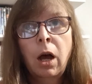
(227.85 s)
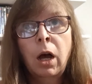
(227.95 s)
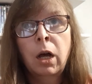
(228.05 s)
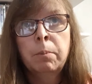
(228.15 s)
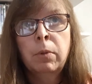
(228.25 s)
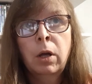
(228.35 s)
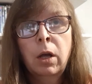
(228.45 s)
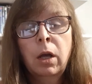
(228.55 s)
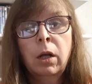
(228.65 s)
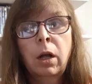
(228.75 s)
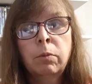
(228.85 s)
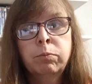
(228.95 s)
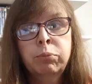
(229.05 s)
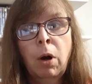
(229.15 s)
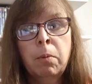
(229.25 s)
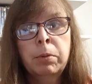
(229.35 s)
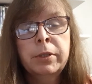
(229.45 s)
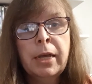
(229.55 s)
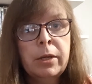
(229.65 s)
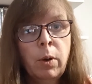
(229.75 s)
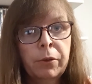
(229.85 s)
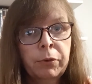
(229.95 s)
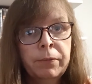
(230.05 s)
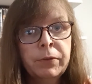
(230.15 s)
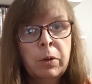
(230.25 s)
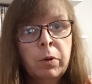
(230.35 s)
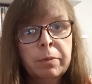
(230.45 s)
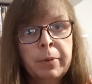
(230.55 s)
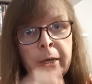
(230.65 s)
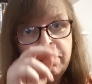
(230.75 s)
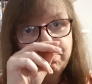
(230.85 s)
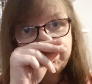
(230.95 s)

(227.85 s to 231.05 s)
I'll probably take you out thrifting with me.